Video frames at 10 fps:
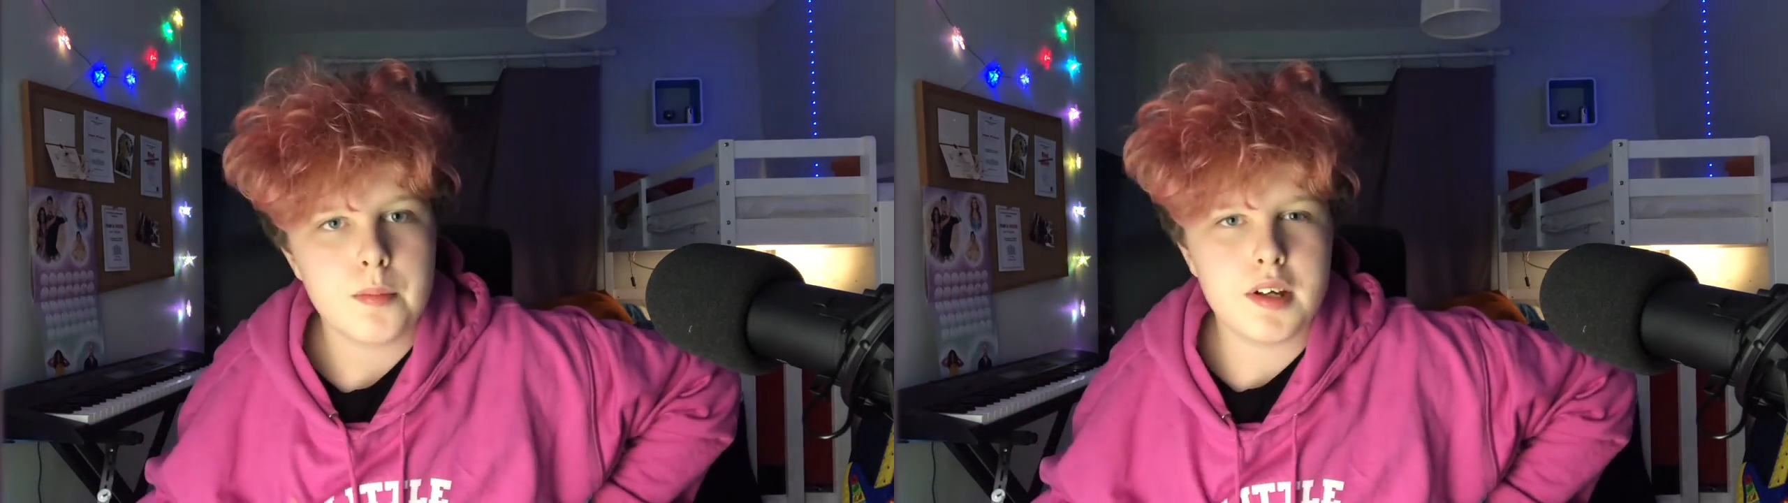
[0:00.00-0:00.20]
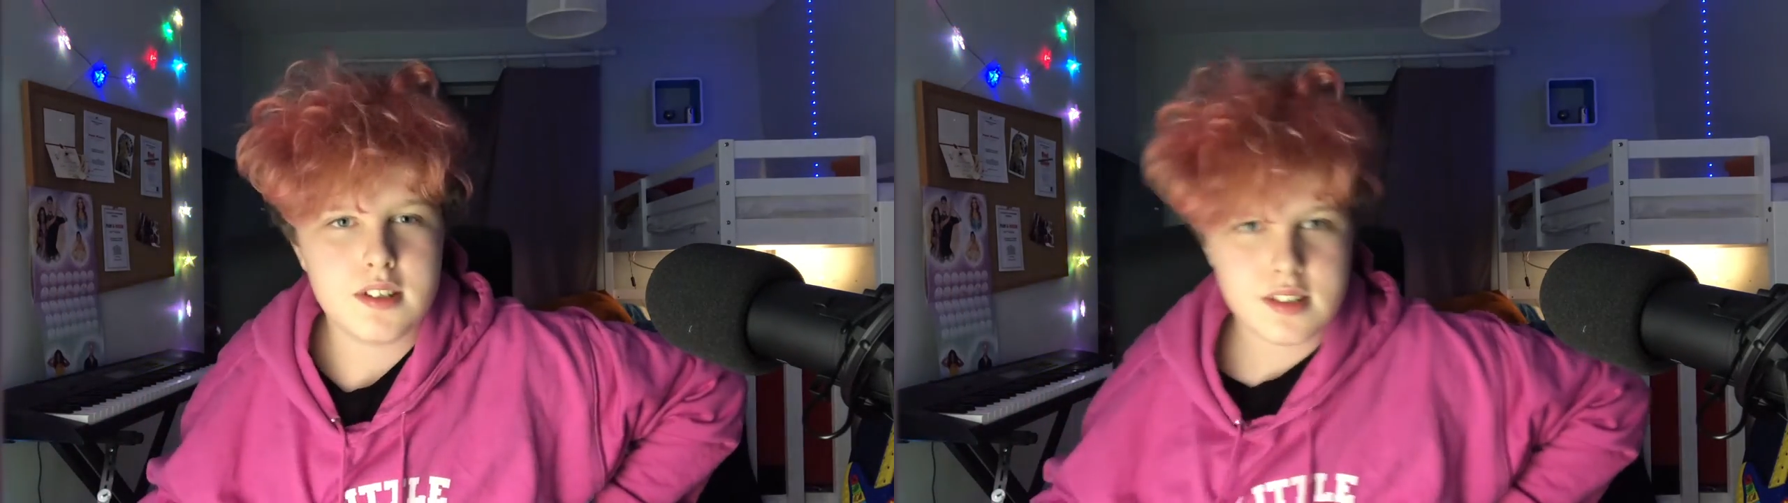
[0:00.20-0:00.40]

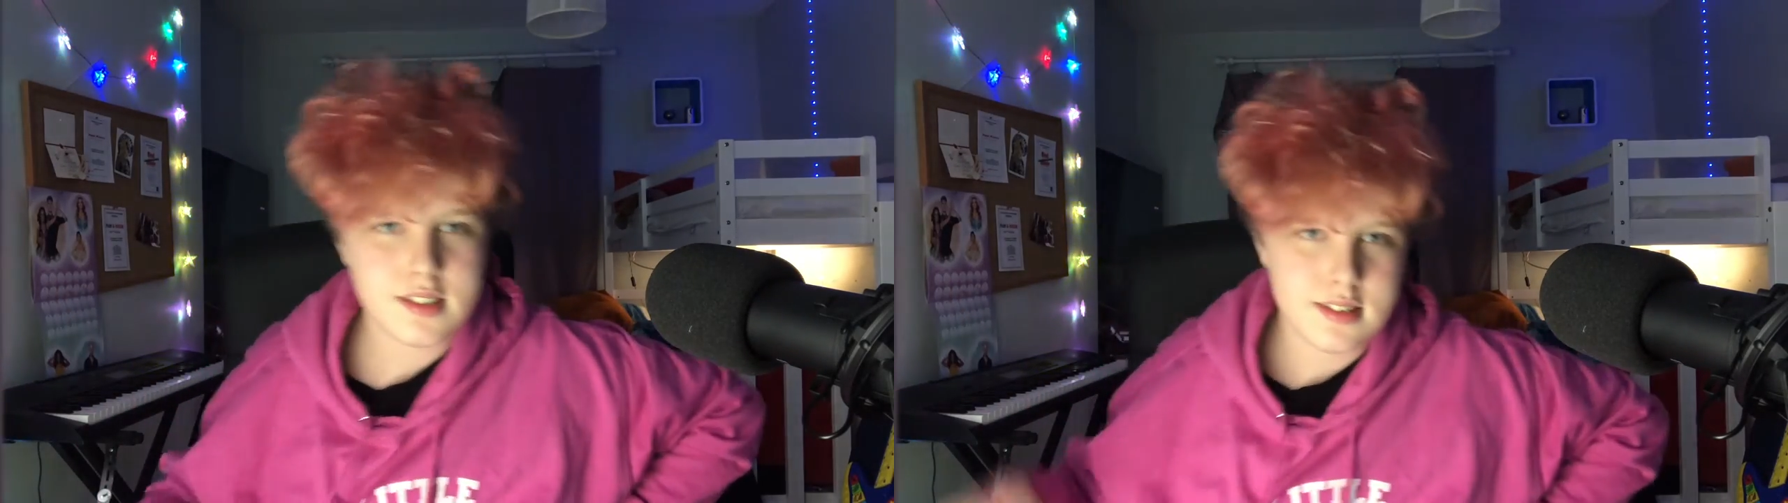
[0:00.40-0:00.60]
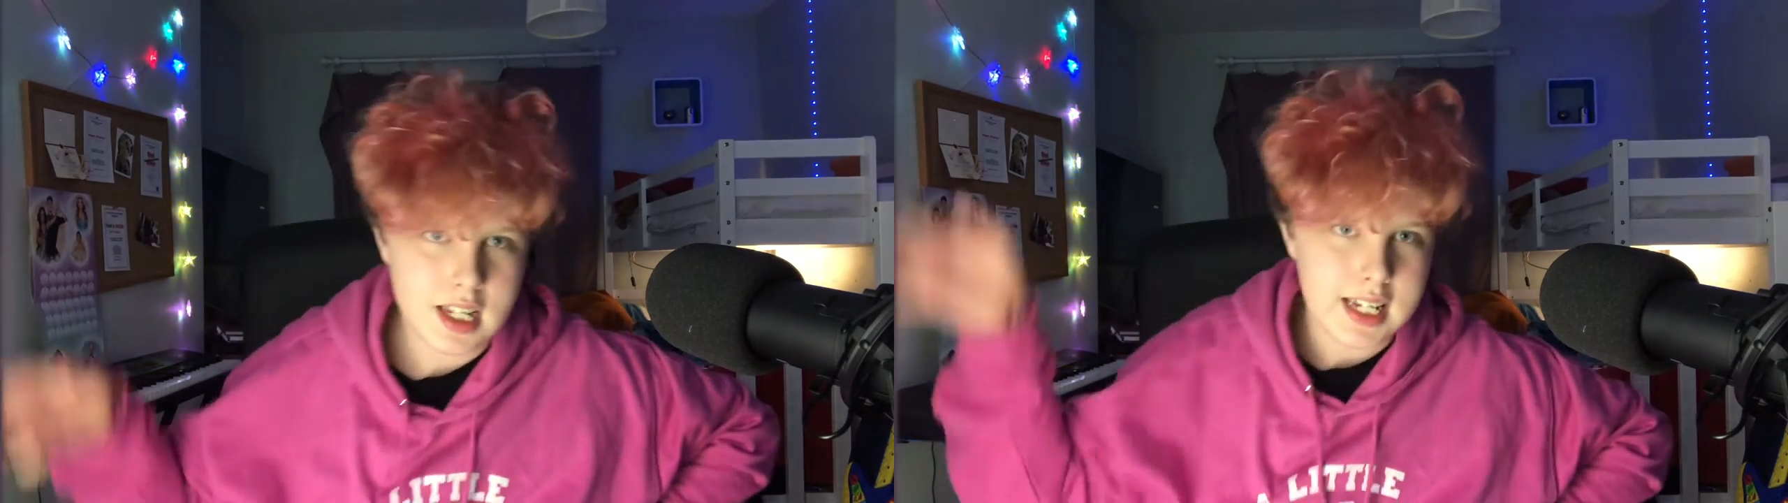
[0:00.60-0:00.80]
but
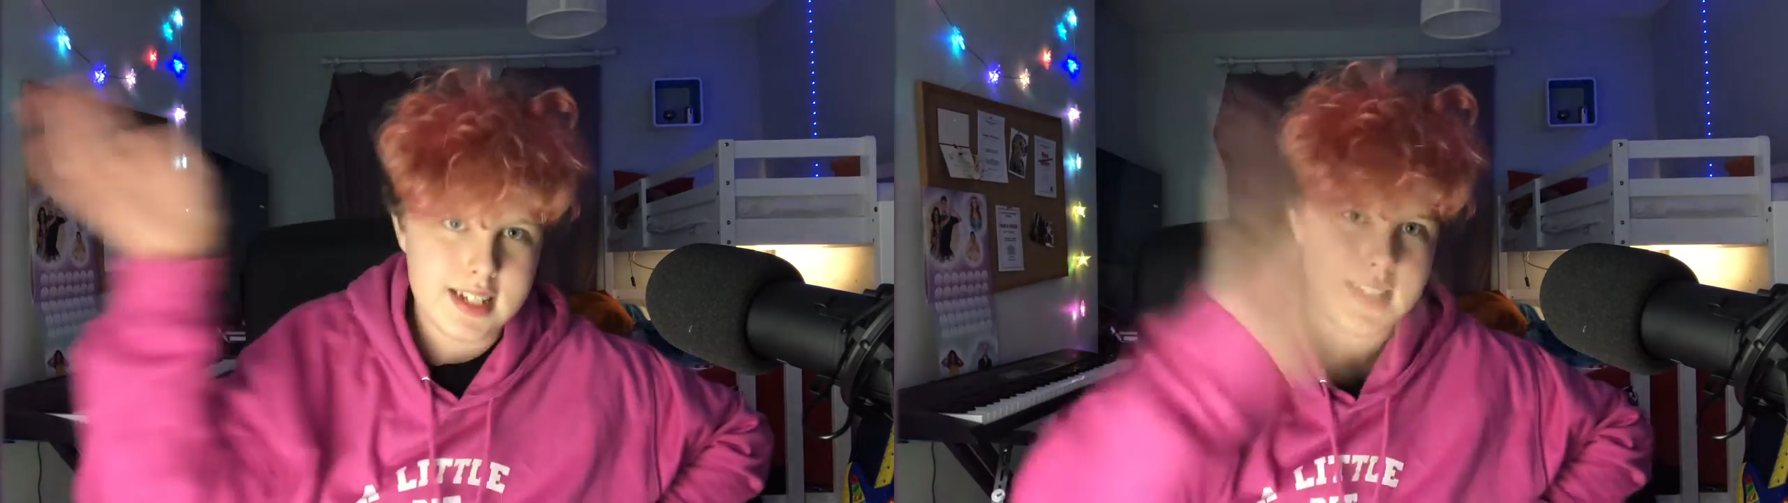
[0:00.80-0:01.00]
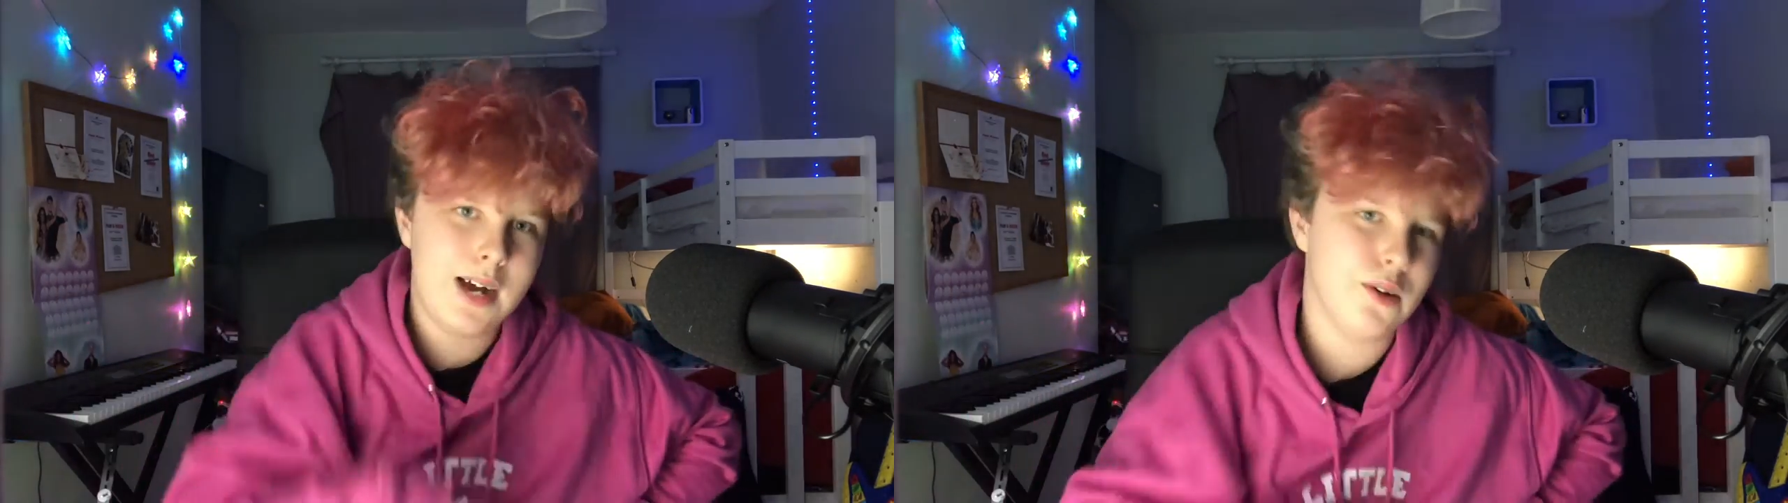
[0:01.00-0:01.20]
just take
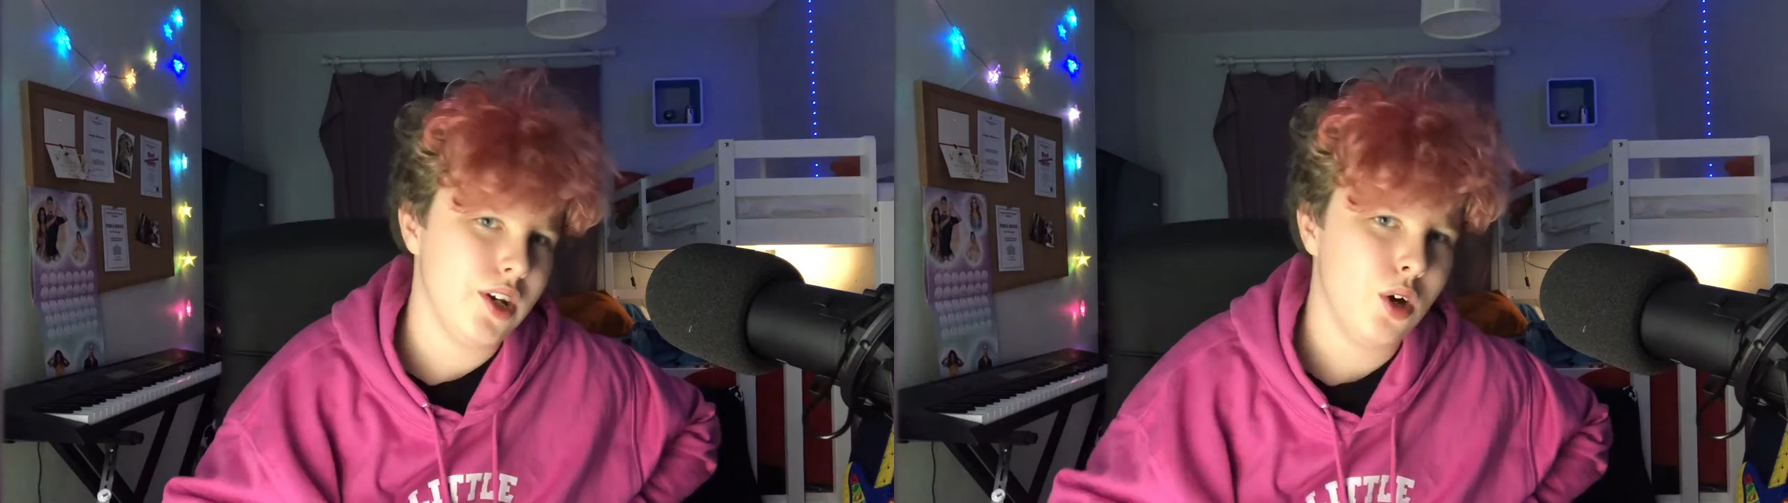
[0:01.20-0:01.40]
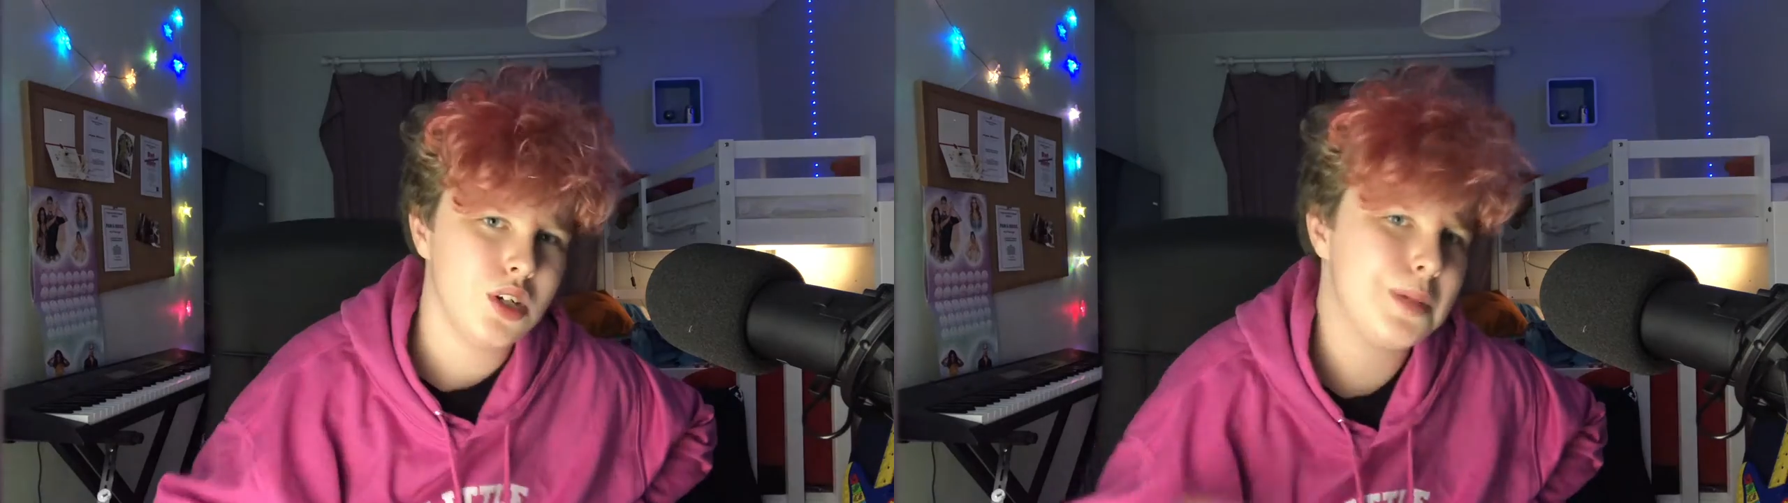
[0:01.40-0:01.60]
it down a
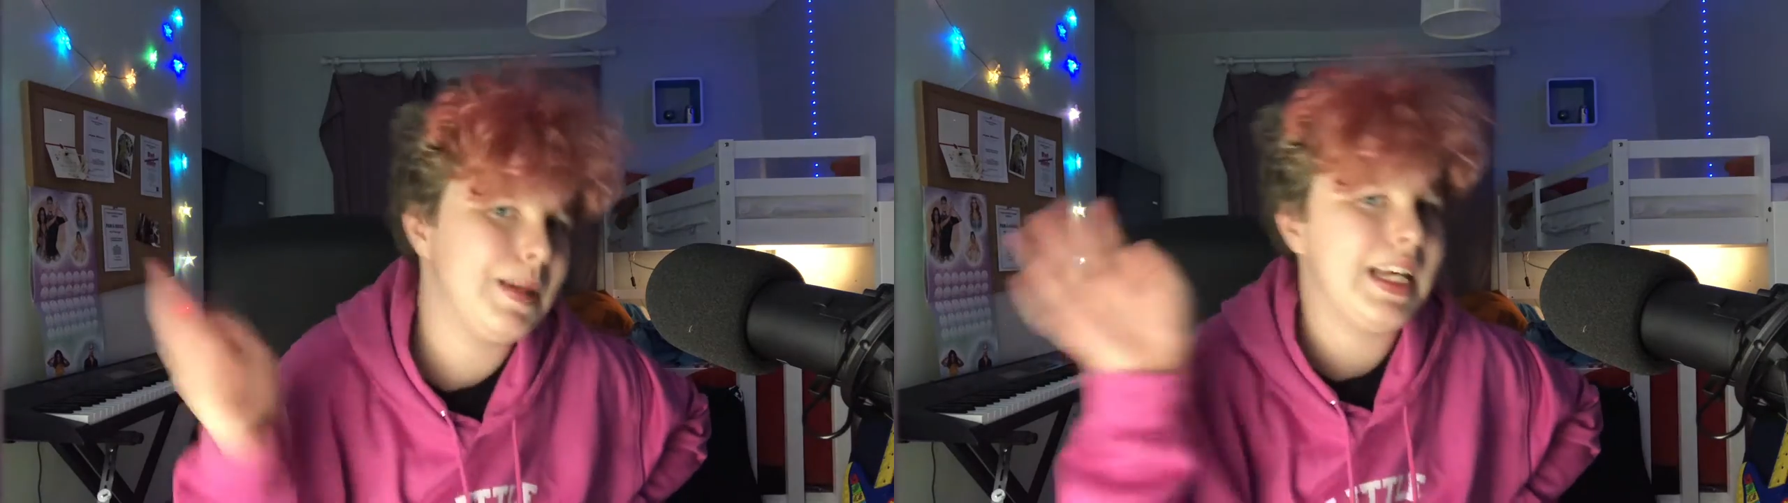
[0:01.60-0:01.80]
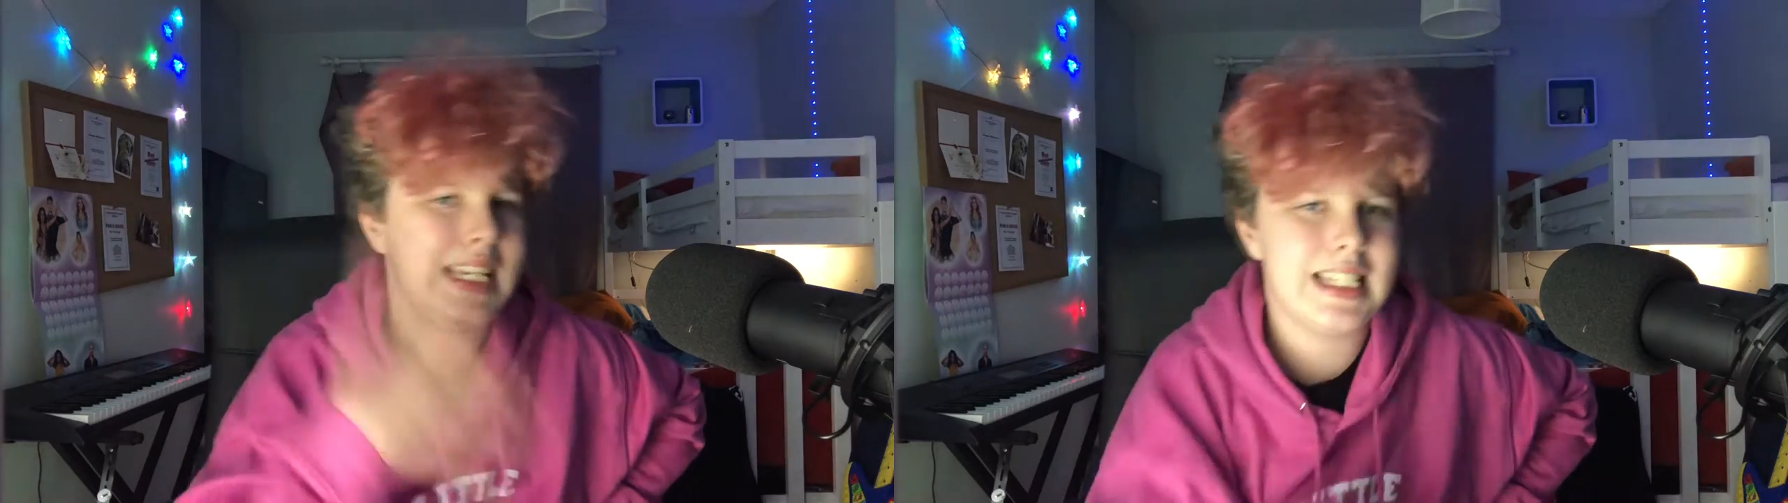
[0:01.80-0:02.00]
notch,
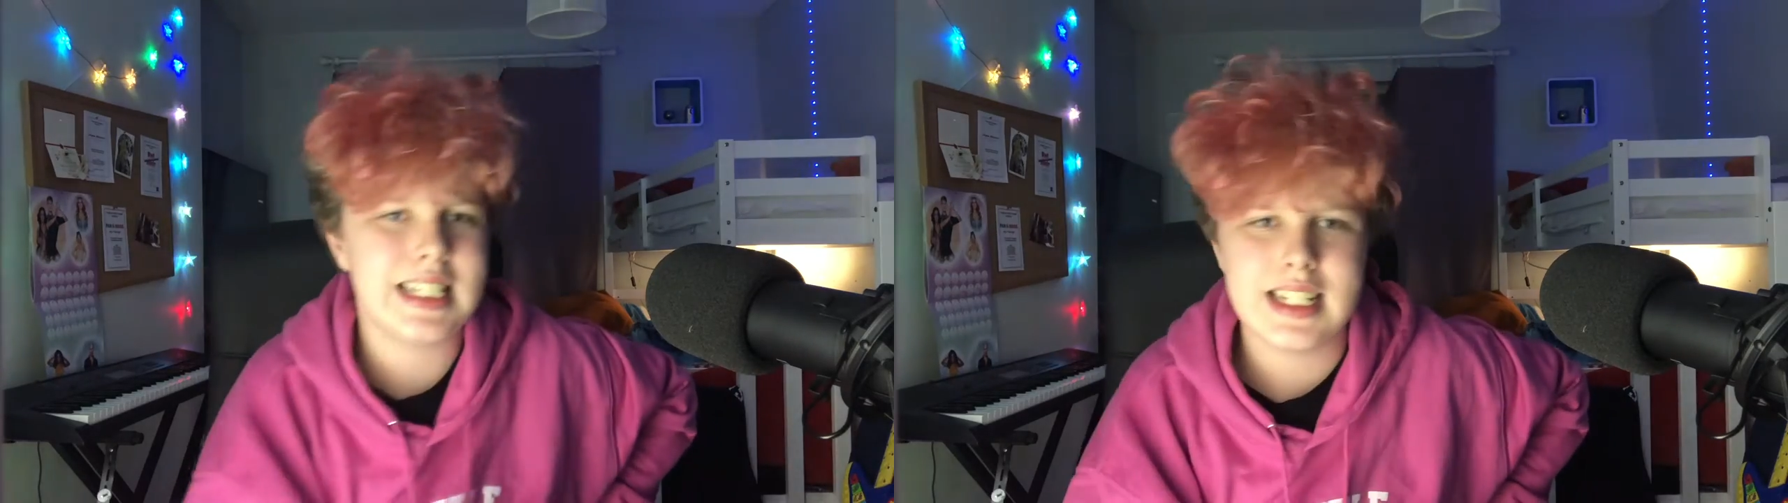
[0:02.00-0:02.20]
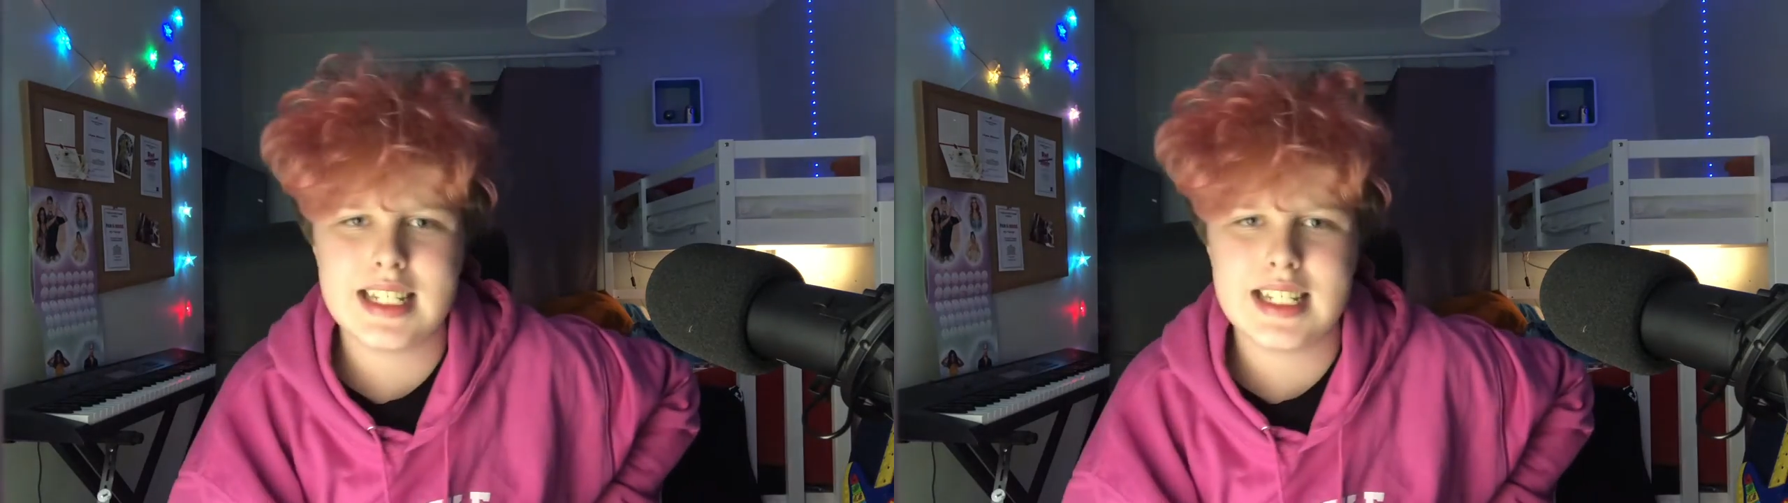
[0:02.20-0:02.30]
please.